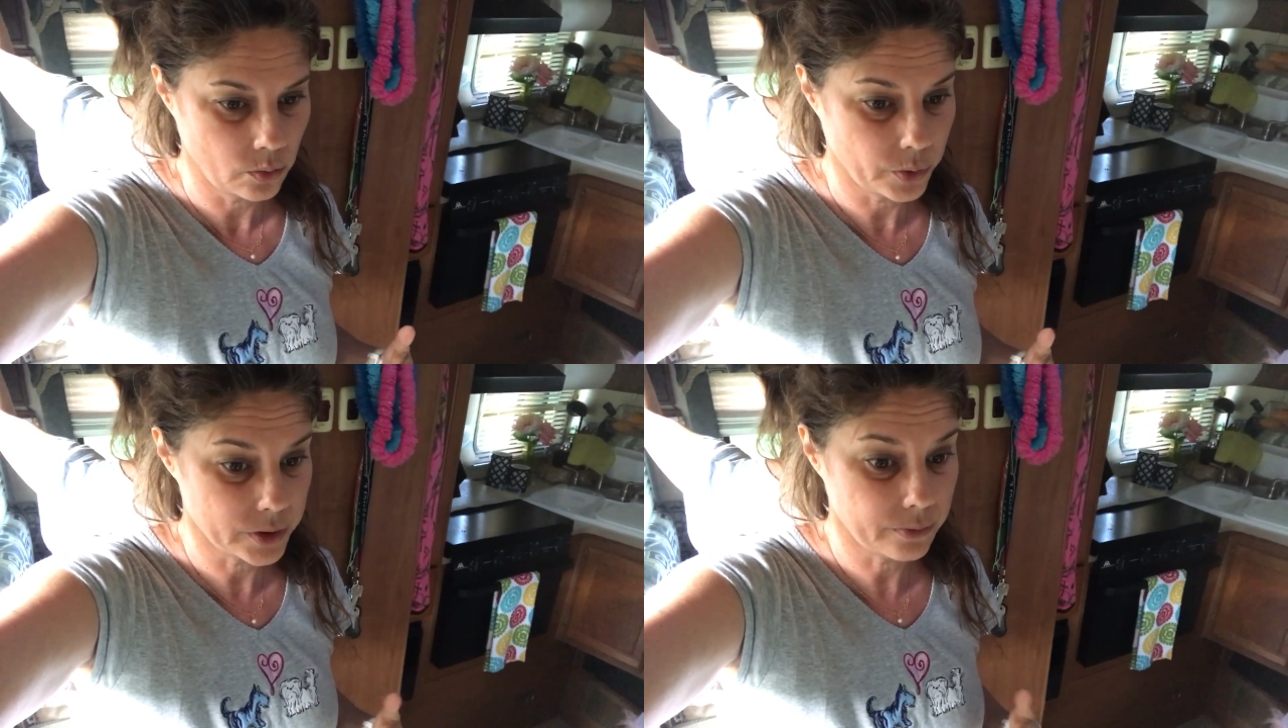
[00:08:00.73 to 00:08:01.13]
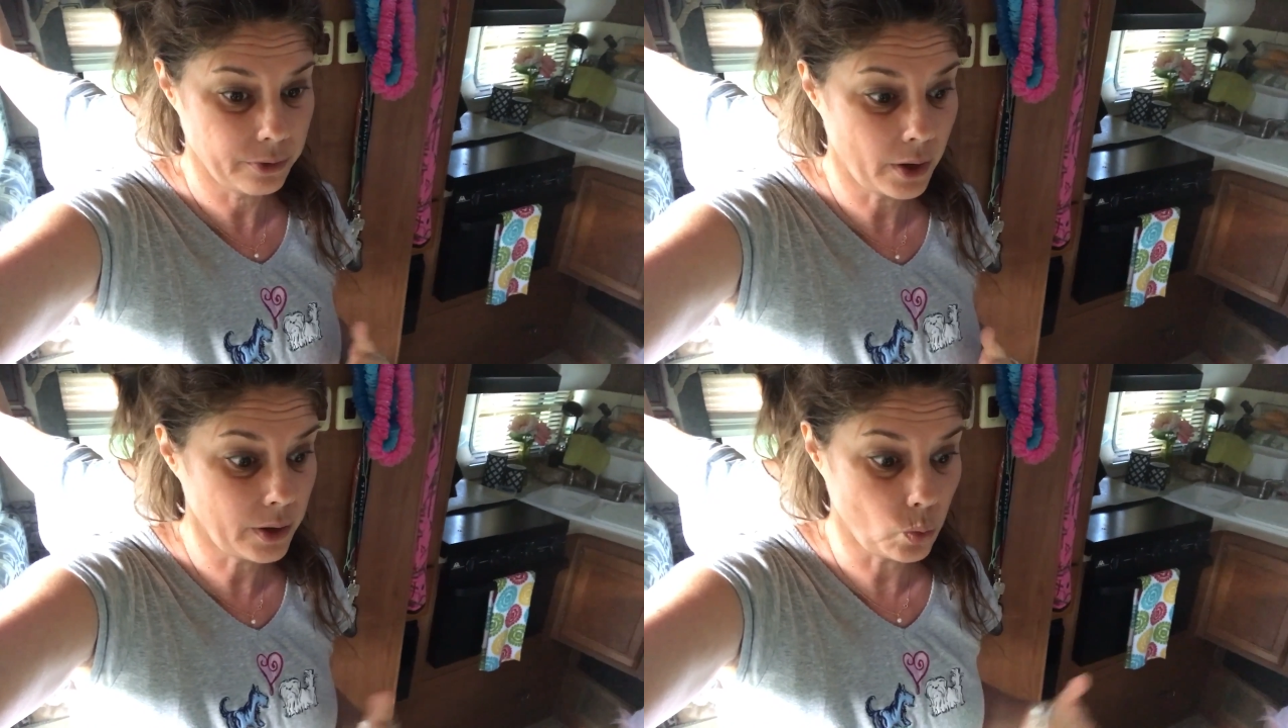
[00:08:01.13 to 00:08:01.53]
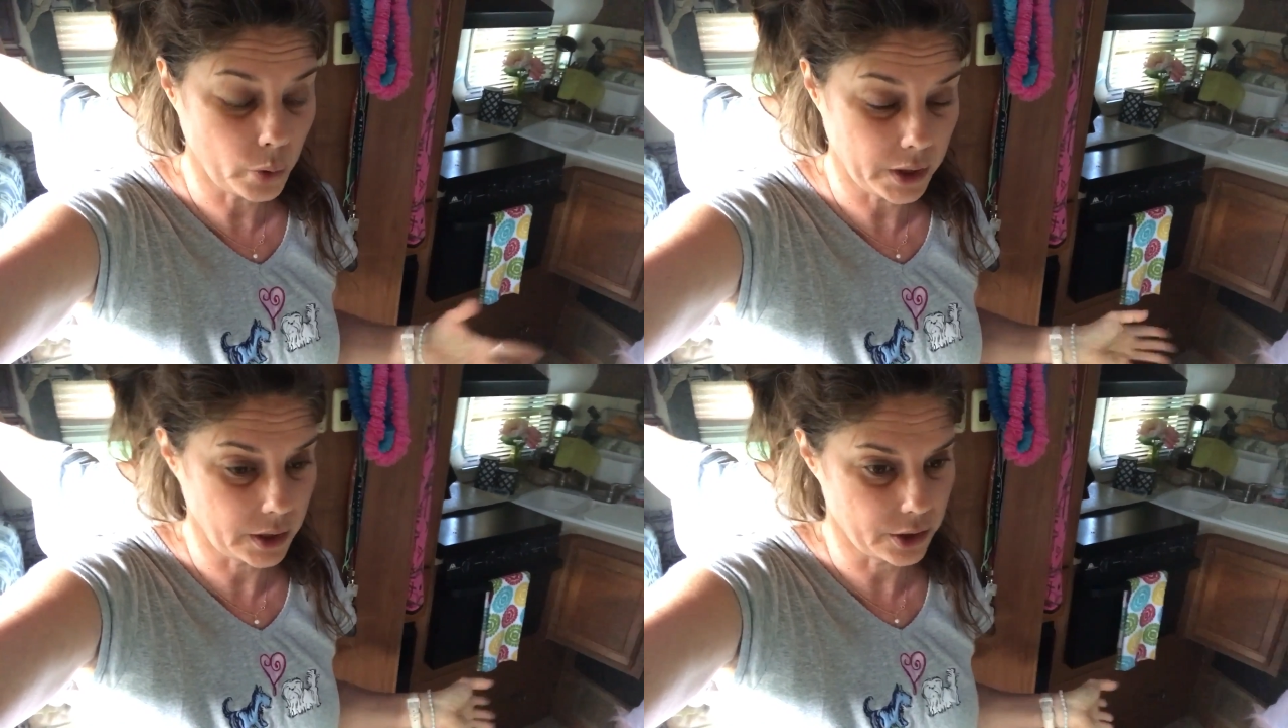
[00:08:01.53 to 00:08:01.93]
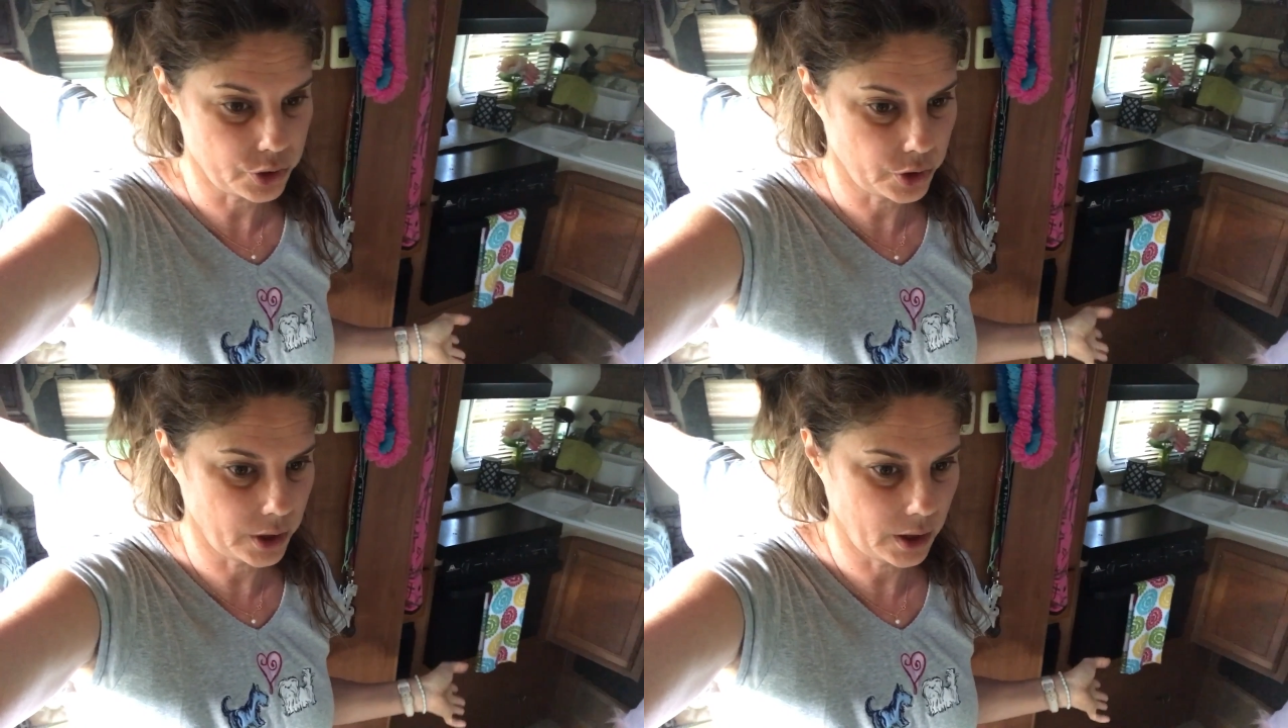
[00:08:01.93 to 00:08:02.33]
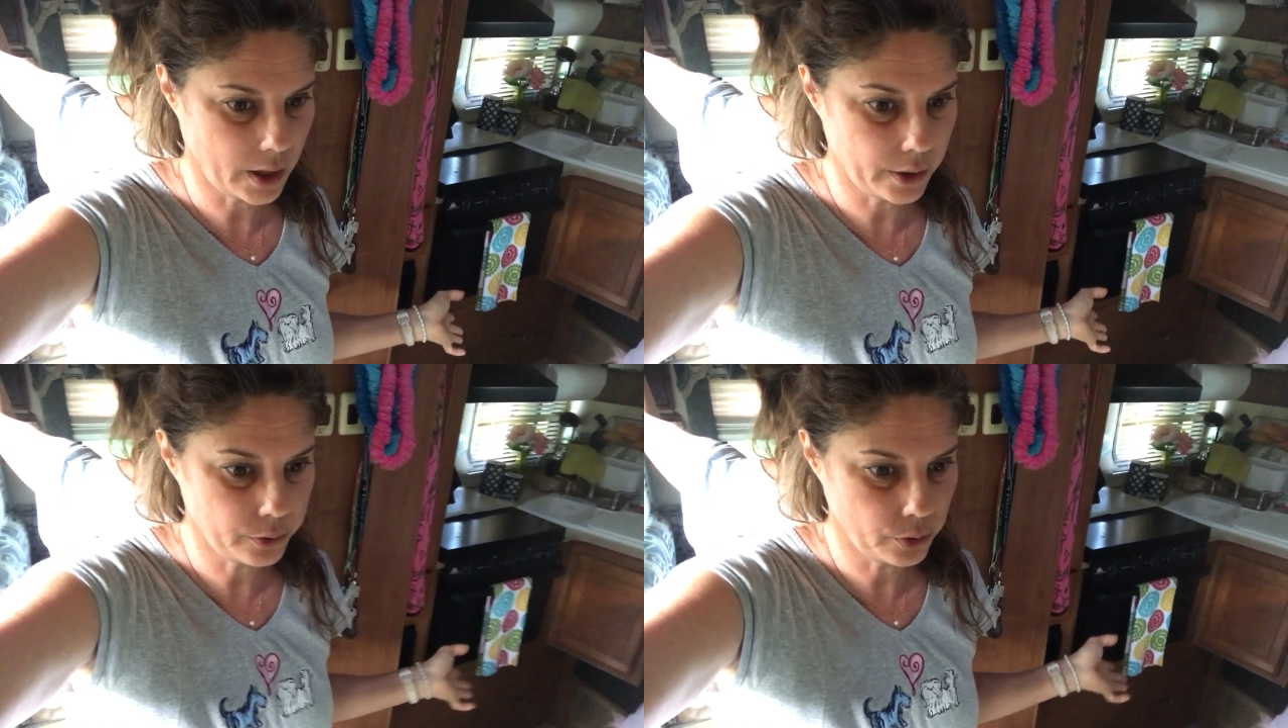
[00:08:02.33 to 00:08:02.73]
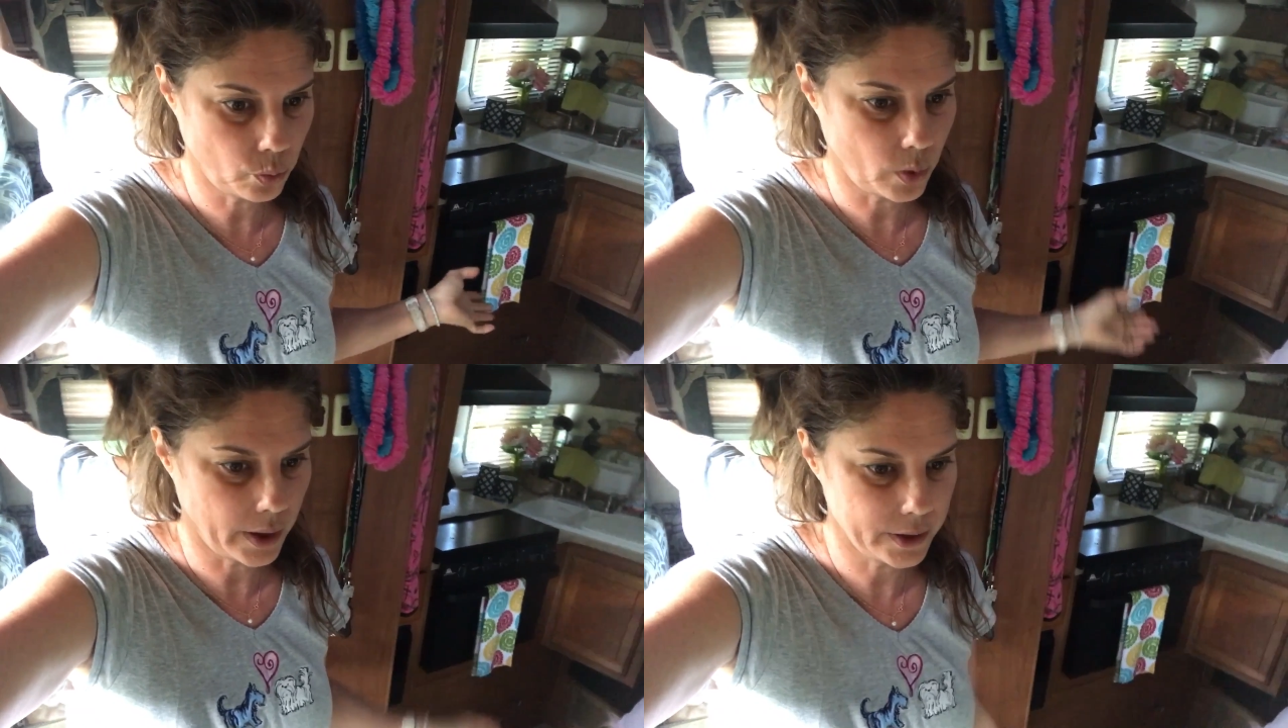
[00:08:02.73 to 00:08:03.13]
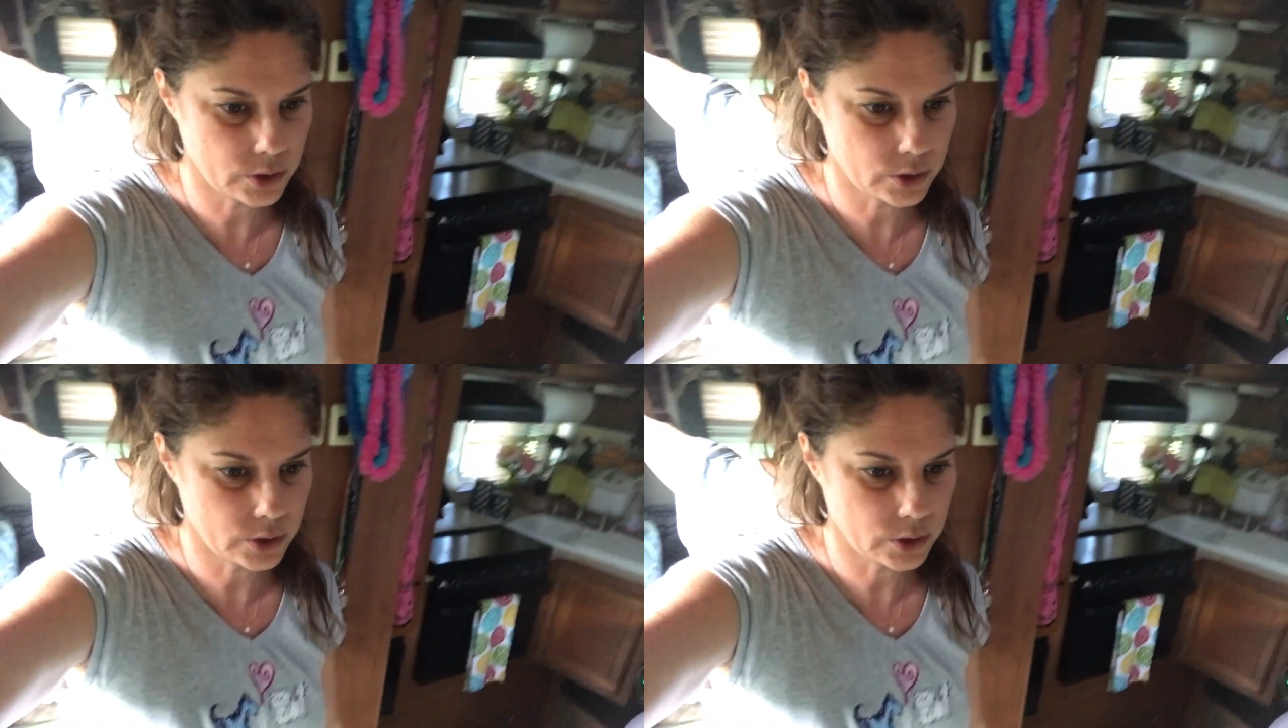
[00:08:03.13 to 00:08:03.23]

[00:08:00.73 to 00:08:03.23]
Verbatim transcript: was very weak yesterday. I don't know why.